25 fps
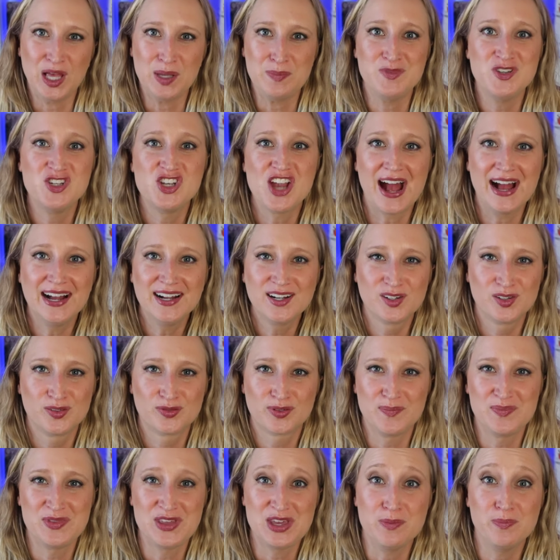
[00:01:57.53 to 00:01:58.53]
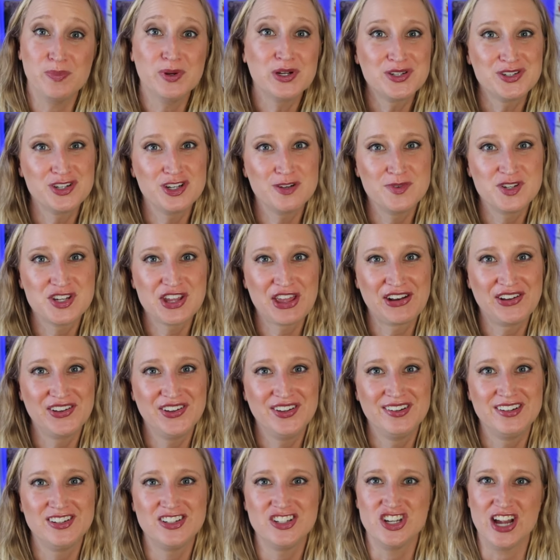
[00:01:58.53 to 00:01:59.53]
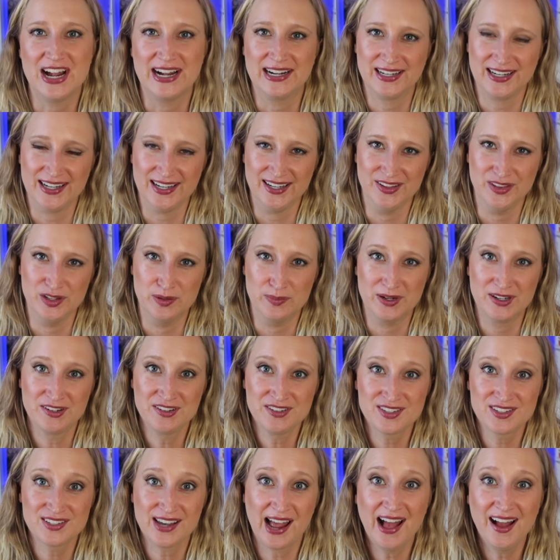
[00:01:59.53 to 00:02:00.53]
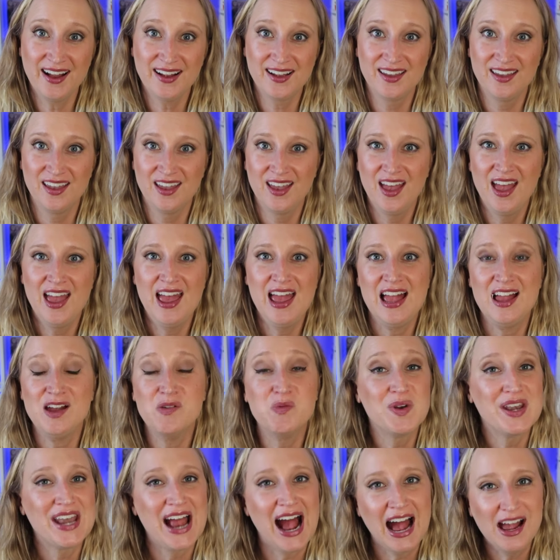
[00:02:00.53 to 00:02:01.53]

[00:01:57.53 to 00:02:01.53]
I'm Jack from the BookTube channel, Jack and the Bookstack. And when